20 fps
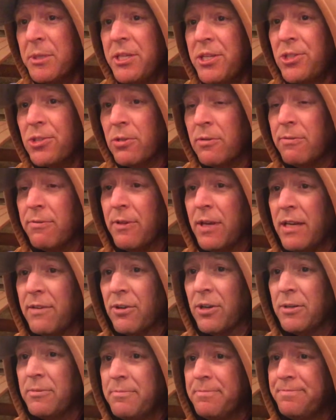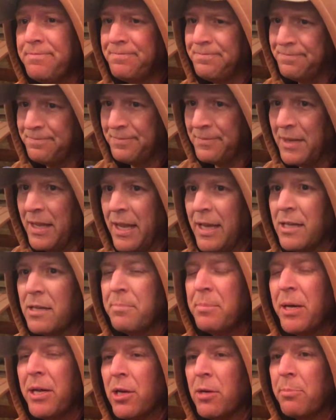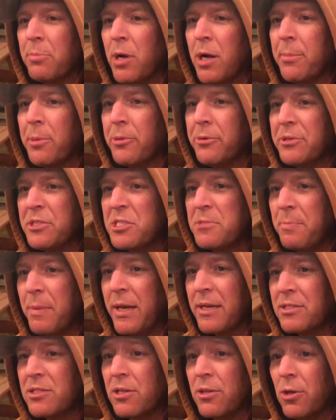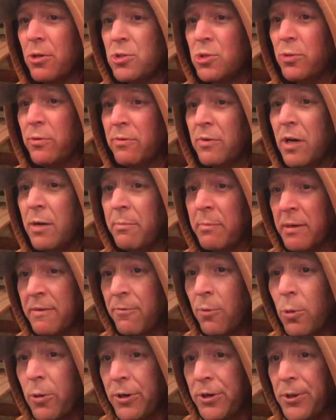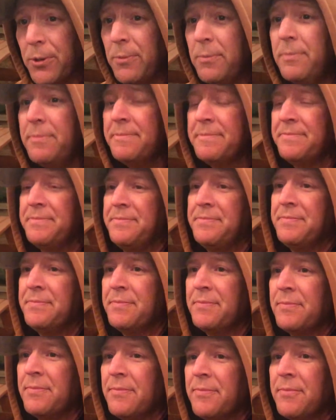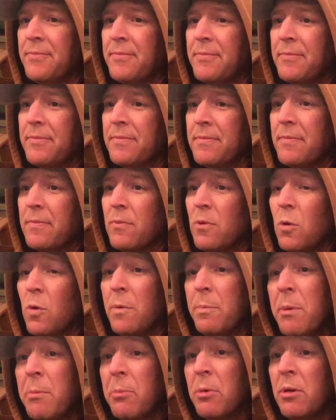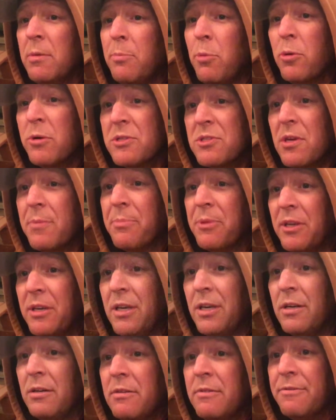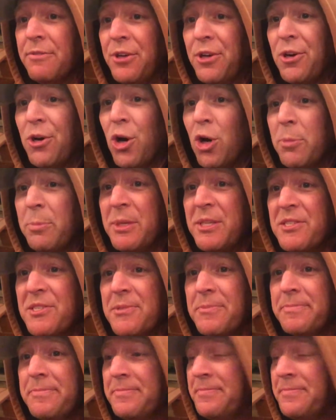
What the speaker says: additional flavor, and to pay your proper respects to those who have come before you, remember to pour something in for your homies.